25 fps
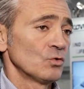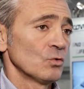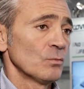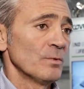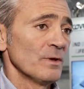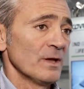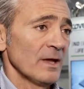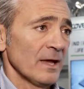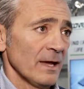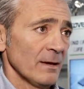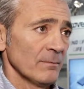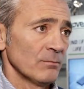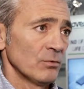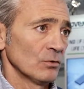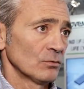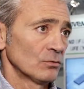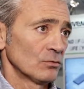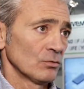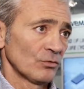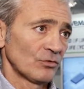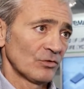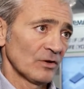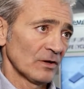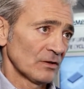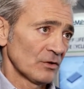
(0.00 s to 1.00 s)
be able
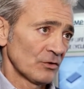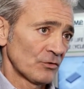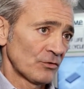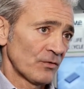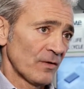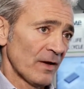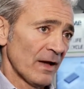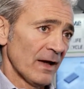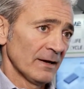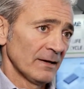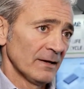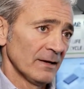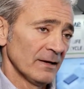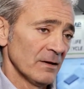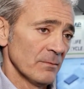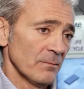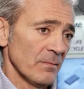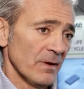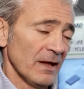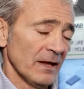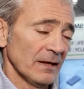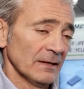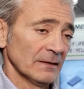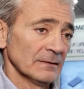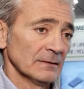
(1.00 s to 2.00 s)
to satisfy the
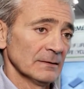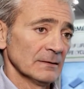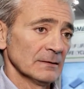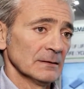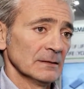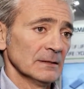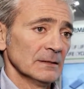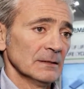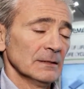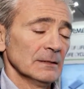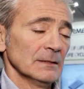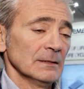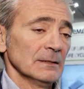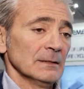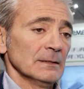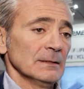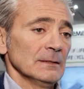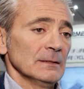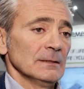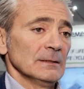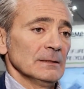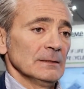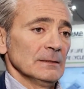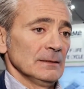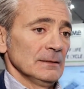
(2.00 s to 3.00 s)
demand.
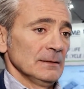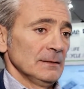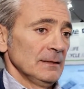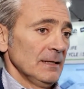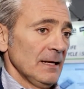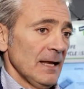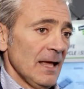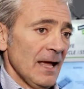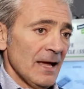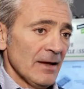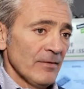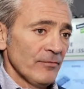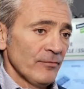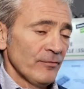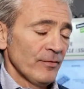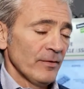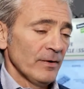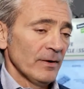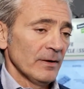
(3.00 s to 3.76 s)
Life